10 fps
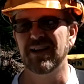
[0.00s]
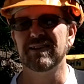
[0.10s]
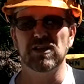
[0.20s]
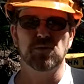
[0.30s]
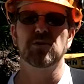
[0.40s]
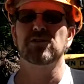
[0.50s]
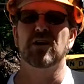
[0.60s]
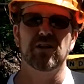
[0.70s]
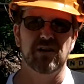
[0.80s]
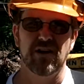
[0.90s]
that's worse than
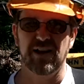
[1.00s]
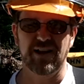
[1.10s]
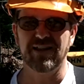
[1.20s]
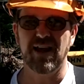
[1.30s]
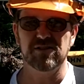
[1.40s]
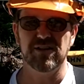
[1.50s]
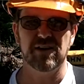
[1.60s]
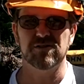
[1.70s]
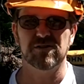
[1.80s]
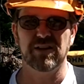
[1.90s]
clear cutting 1,000
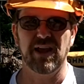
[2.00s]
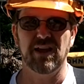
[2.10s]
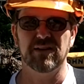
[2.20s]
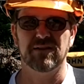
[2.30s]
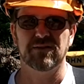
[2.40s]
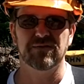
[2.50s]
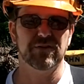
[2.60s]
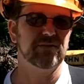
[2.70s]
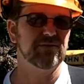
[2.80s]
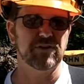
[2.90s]
acres of land
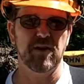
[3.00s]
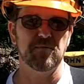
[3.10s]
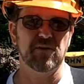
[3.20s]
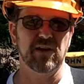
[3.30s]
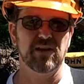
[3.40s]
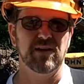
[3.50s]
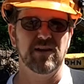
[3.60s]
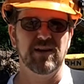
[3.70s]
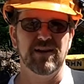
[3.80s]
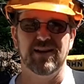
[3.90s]
for timbering.
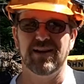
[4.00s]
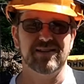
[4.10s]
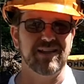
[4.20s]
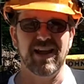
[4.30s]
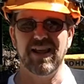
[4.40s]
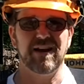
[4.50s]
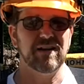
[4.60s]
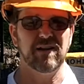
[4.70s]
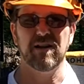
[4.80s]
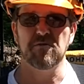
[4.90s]
It's land
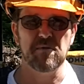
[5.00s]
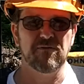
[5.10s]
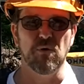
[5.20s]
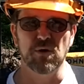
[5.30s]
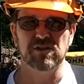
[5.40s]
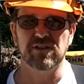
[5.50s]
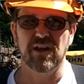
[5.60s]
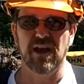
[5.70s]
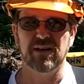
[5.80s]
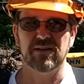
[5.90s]
that'll never be forest
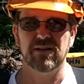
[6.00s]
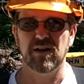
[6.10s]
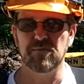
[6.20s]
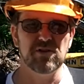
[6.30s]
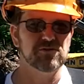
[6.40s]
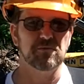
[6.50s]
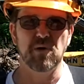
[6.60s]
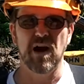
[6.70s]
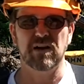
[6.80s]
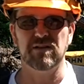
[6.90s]
again. It'll be used for
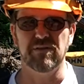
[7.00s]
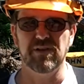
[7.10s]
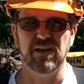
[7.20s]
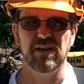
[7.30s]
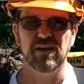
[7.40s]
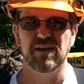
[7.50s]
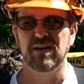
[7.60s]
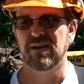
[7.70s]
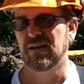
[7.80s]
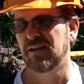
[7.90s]
productivity.
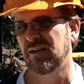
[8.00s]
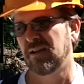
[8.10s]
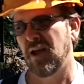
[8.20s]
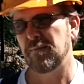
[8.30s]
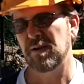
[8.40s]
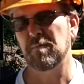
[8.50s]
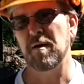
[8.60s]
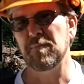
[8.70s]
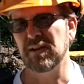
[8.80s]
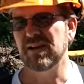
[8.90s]
I mean, it
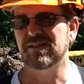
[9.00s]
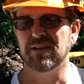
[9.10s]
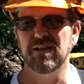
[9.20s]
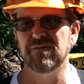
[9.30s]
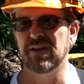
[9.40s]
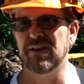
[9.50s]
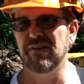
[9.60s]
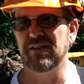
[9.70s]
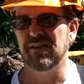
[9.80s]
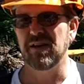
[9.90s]
might be nice to live there and
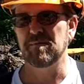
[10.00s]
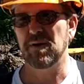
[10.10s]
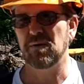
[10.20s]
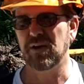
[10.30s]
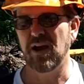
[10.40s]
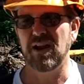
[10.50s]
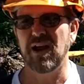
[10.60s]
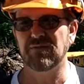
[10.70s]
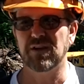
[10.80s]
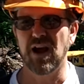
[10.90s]
everything, but we kind of
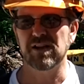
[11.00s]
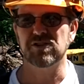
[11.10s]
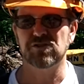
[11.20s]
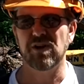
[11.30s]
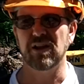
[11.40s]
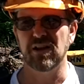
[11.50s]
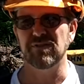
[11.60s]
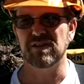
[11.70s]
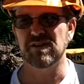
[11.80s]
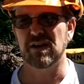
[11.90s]
have to concentrate
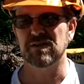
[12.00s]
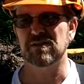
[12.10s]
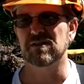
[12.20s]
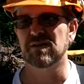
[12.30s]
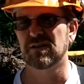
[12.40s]
living centers.